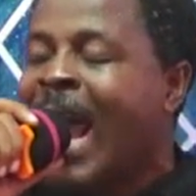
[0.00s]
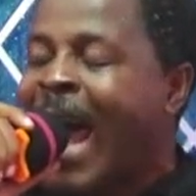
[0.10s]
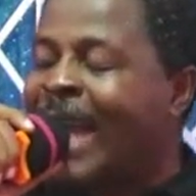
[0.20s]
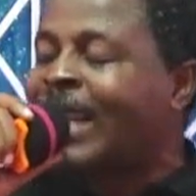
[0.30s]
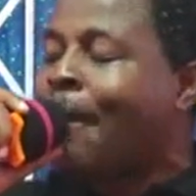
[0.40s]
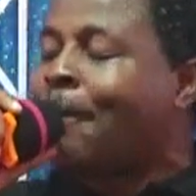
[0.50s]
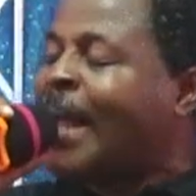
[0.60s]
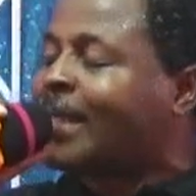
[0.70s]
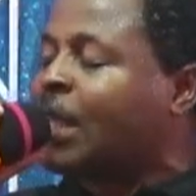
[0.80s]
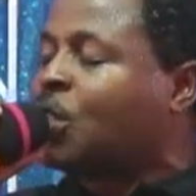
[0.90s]
and the
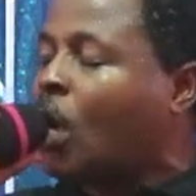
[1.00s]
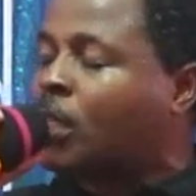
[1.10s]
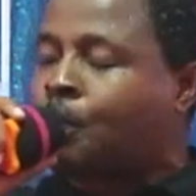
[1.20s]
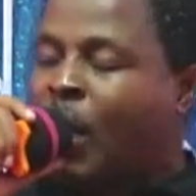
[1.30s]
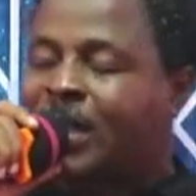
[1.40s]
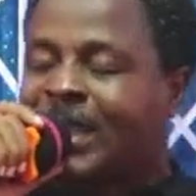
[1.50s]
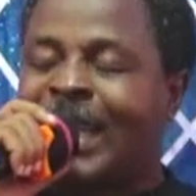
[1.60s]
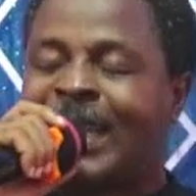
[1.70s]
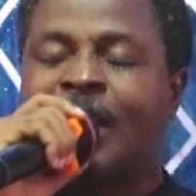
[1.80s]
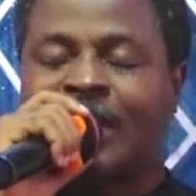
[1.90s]
person just busted
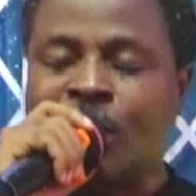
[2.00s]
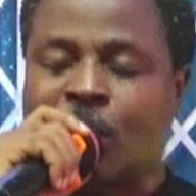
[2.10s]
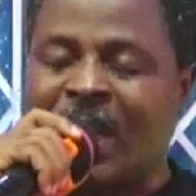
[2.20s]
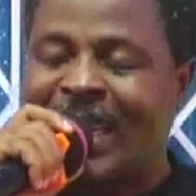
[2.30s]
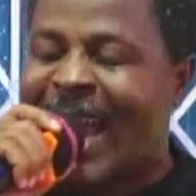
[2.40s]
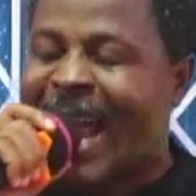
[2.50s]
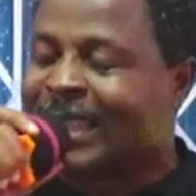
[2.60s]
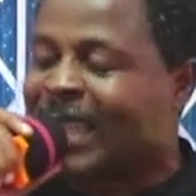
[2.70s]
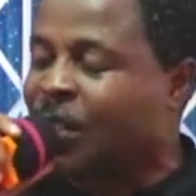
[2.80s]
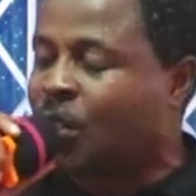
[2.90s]
out into the
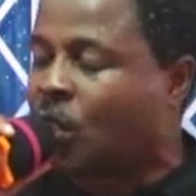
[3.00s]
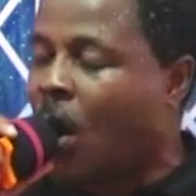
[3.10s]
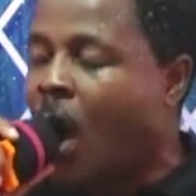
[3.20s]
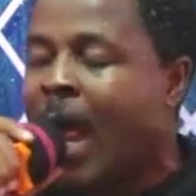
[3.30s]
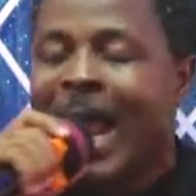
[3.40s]
light and joy.